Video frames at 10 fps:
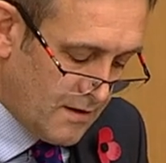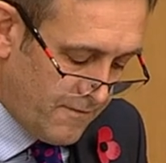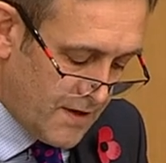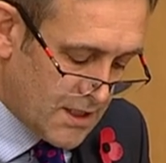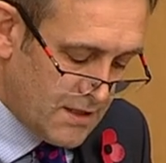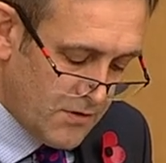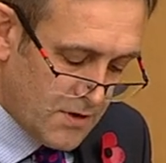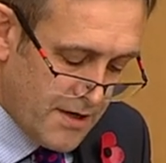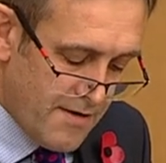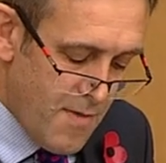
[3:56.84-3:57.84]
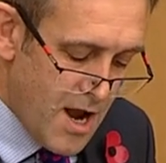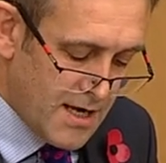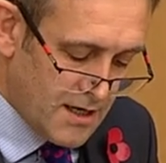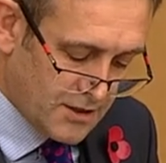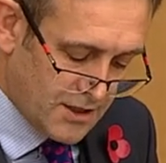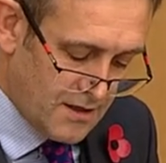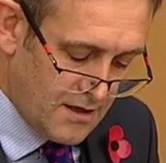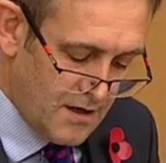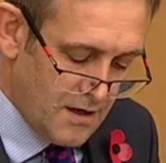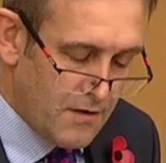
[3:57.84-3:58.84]
The festival can remind us
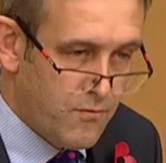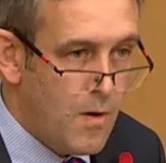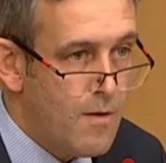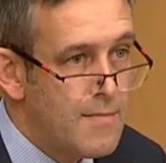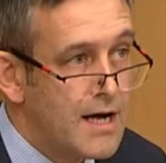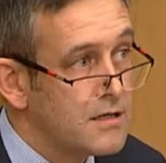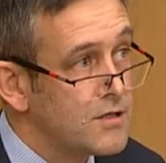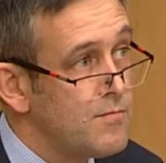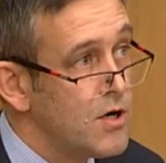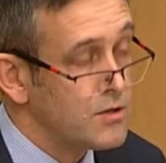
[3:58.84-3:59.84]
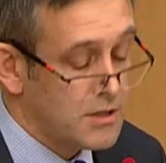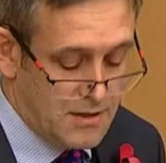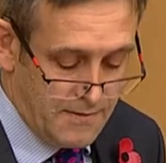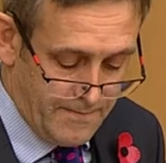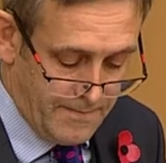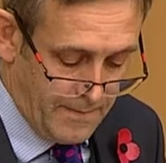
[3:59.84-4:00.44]
of what matters most,